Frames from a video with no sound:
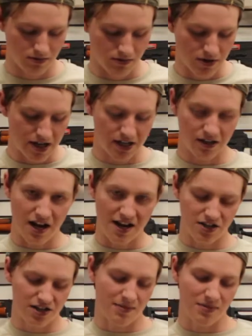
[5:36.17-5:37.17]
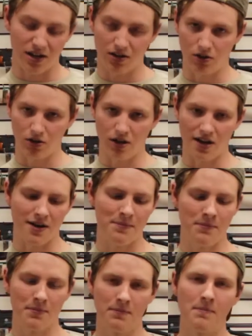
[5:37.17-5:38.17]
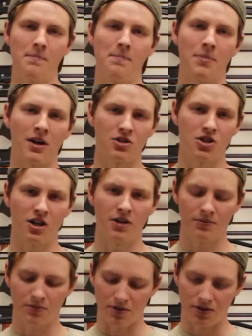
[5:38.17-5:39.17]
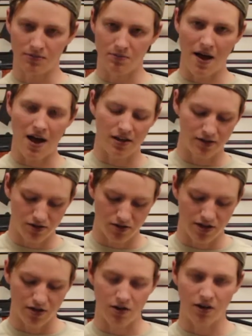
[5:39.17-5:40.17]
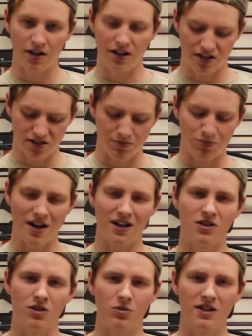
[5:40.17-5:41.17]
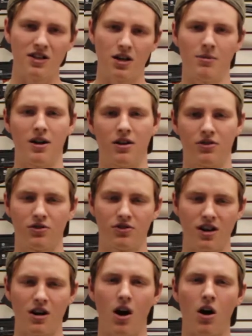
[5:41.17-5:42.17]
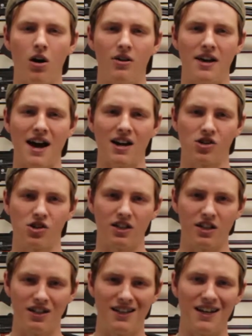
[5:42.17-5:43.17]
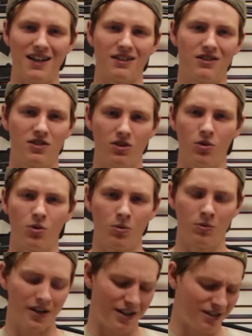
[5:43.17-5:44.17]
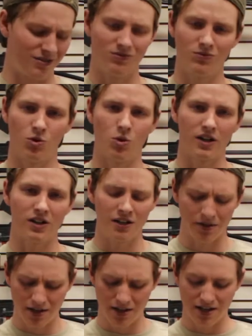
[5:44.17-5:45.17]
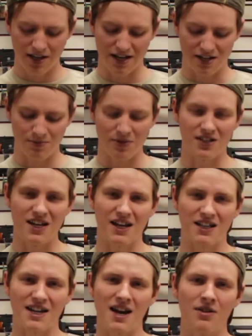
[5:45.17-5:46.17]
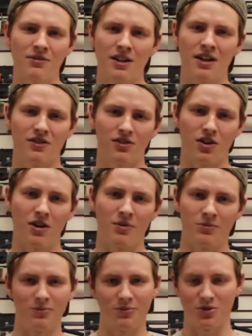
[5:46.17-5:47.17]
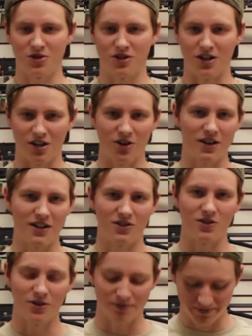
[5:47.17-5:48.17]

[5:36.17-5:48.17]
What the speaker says: ready? I just have my little punch here and mallet so I don't hurt it. It is a brand new retail model, so it's kind of hard to actually get to it quickly. It hasn't been taken down yet, so I'm just going to go ahead and do it.